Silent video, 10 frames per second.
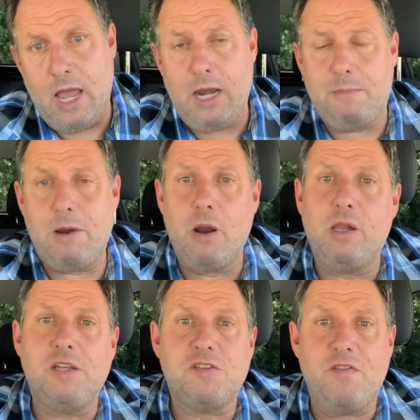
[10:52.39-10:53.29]
and it
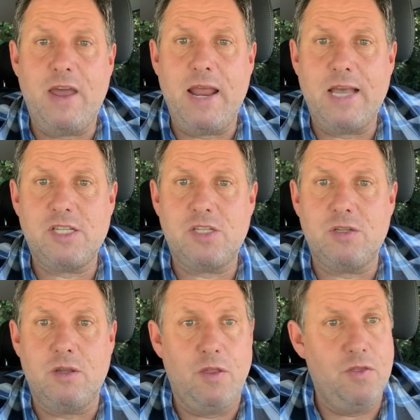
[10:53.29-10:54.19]
parallels Van
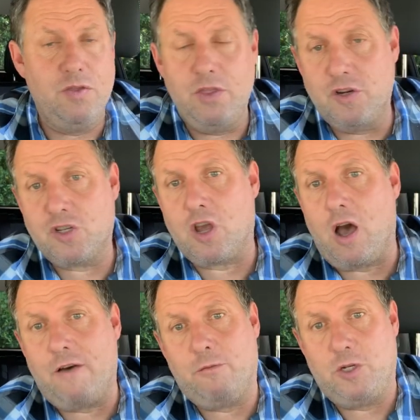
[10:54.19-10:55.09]
Ness. There's
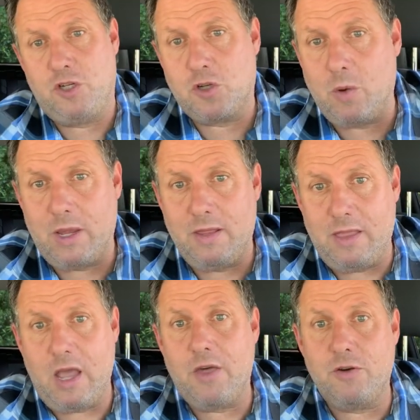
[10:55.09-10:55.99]
Goff, which is going in
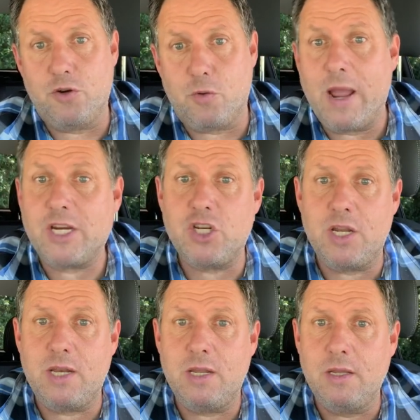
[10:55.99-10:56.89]
the other
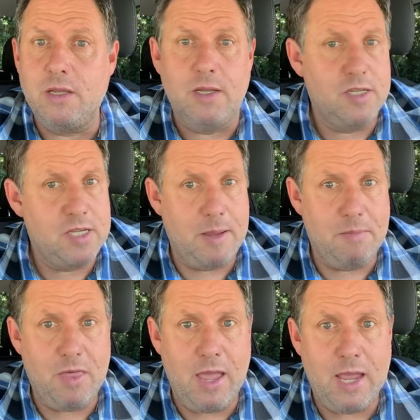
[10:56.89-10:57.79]
direction, same
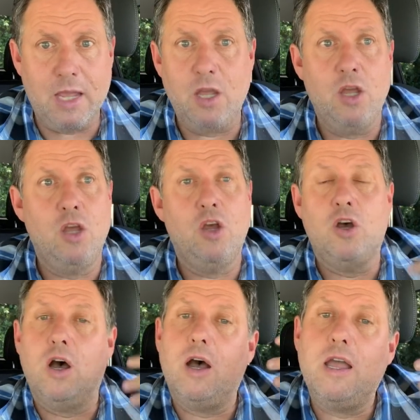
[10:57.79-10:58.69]
thing.
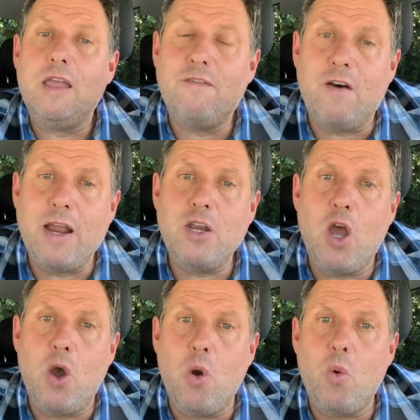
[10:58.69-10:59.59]
If I
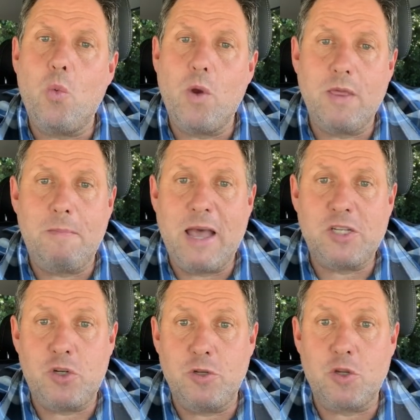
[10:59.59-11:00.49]
know where the
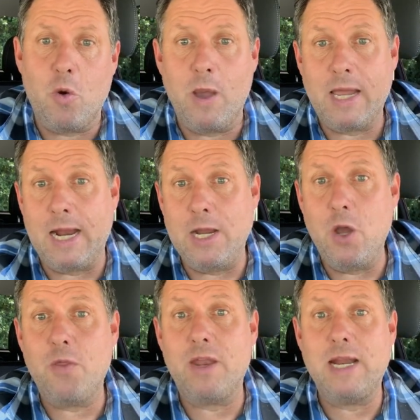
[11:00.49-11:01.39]
passenger is going and I
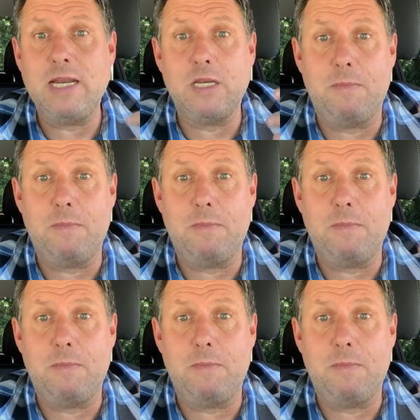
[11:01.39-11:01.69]
know that I need to